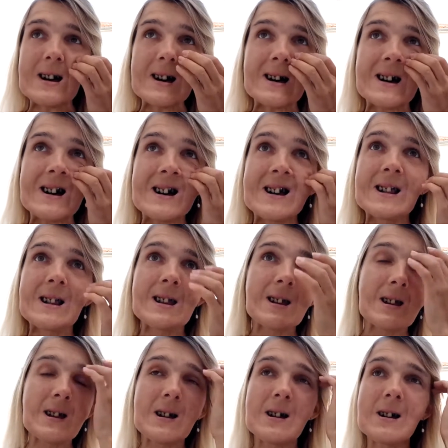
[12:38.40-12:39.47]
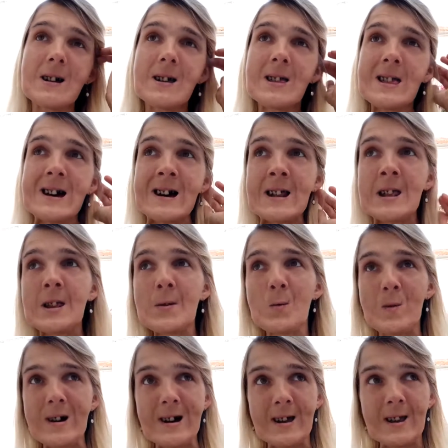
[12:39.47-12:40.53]
And that's
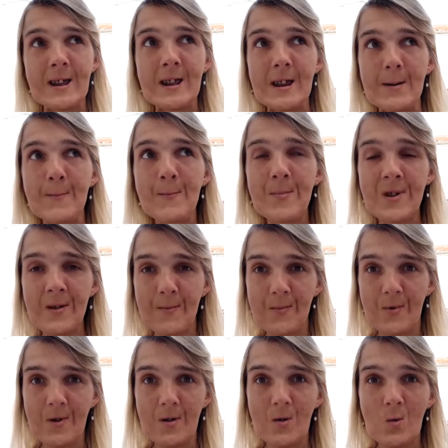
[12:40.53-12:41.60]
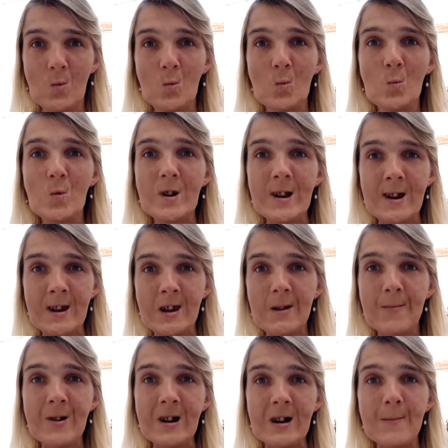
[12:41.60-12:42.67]
why some people will
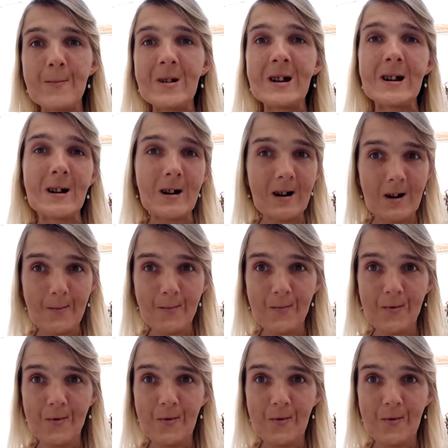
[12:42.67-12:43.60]
keep coming up